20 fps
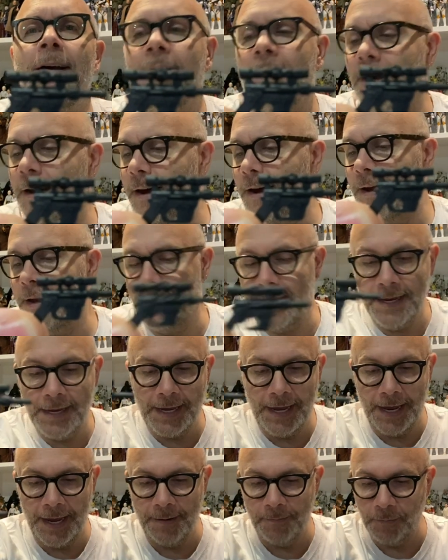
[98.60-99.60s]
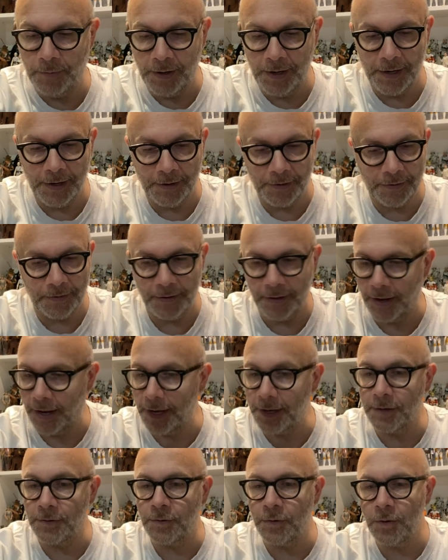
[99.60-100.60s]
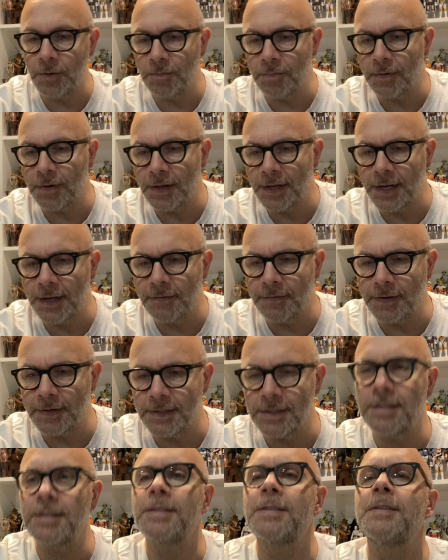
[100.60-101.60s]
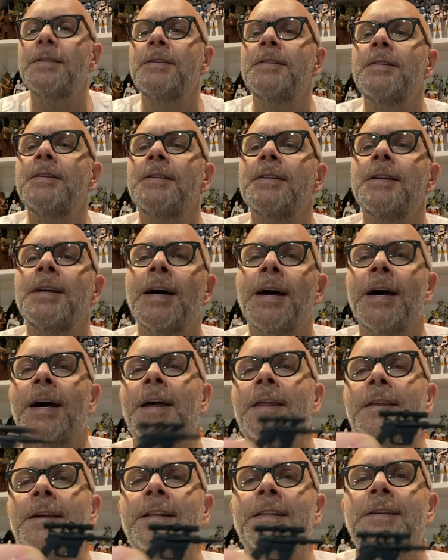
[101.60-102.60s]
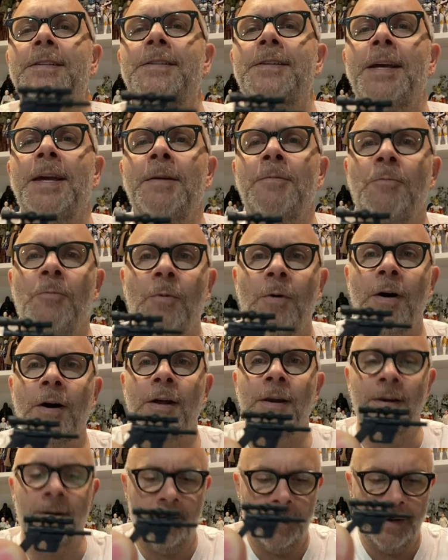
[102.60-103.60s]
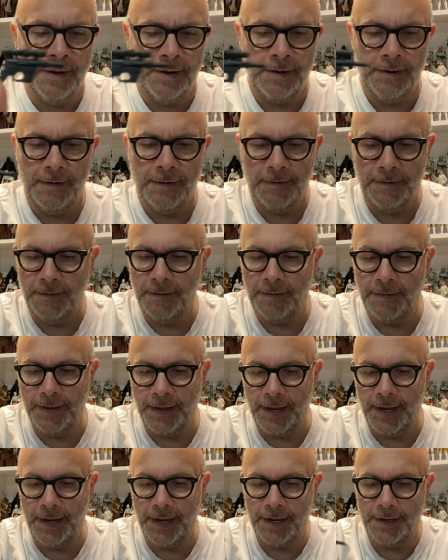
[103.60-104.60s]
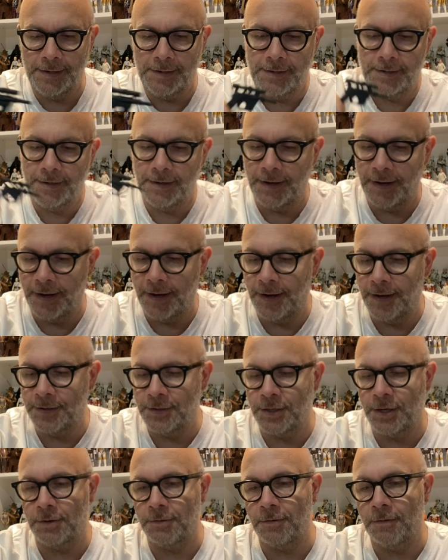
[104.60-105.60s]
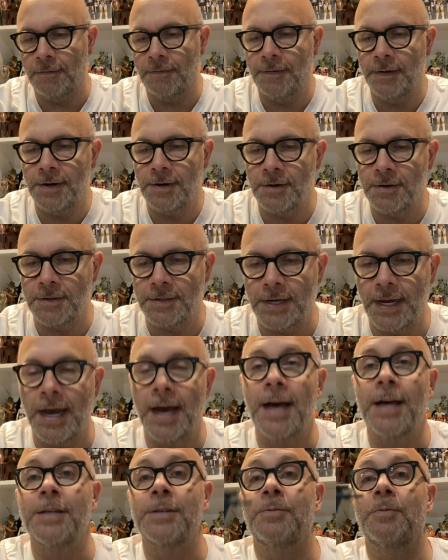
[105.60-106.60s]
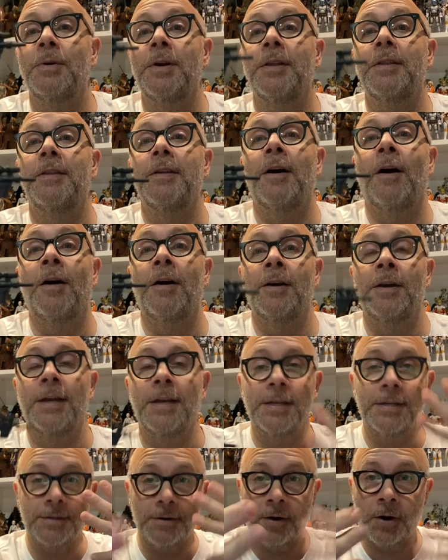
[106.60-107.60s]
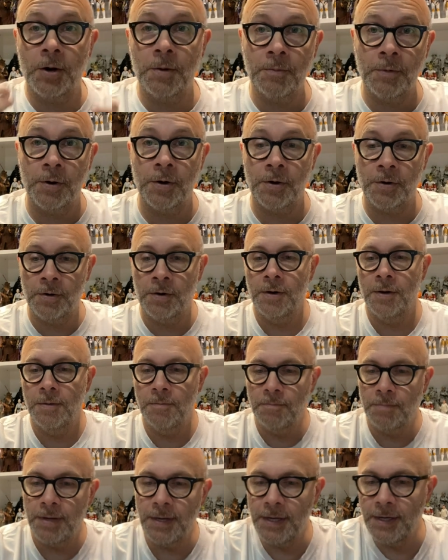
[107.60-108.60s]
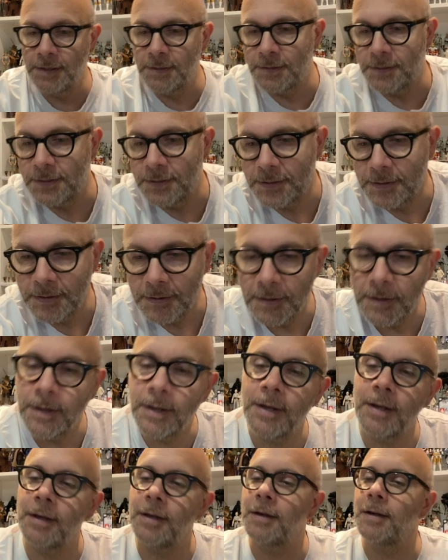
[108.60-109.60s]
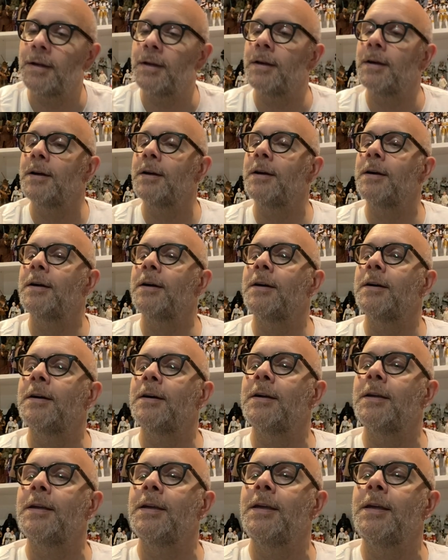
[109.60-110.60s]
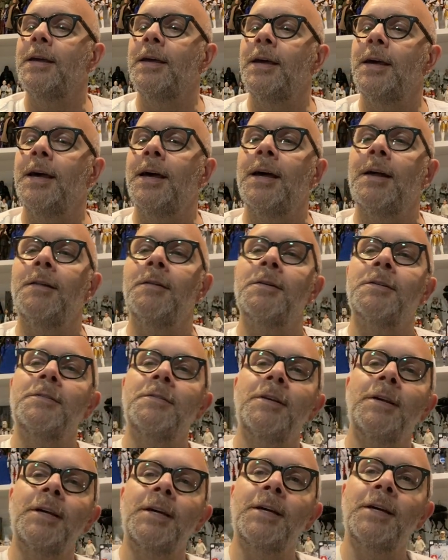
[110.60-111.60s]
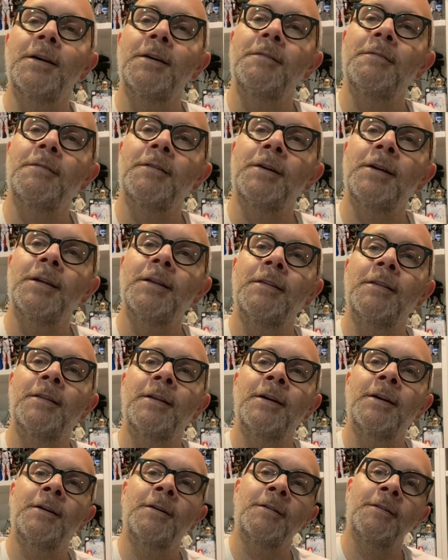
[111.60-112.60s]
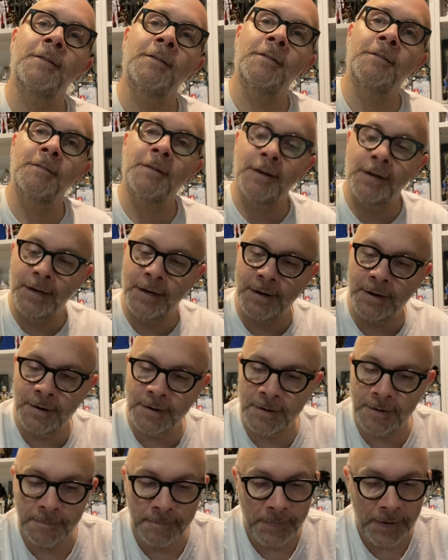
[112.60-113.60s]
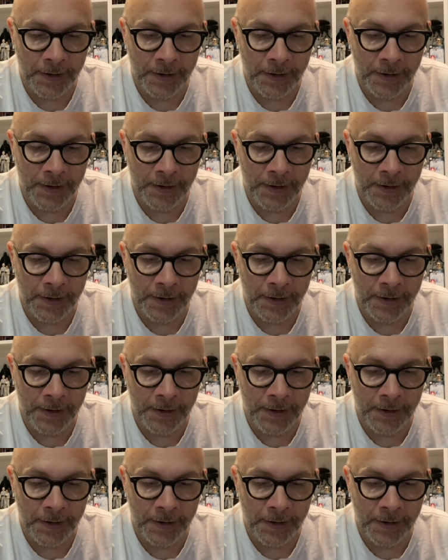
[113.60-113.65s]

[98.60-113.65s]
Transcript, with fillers: uh, he came with. I do believe it's, uh, I think the same one that uh, General Veers has with on his armor piece. Uh, yeah, it looks like it right there, right here.